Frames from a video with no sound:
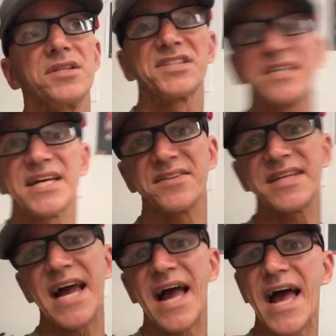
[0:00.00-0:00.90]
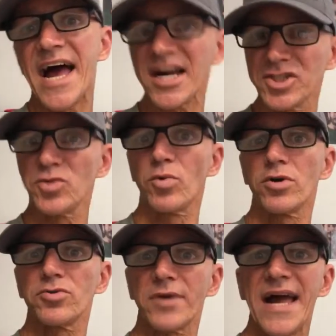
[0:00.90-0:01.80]
to get the
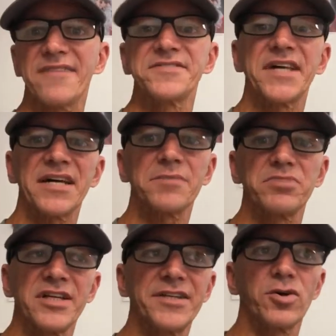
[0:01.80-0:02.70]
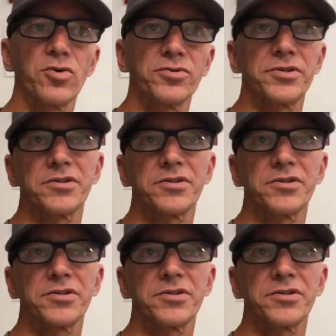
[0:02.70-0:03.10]
actual Graphtec blade holder,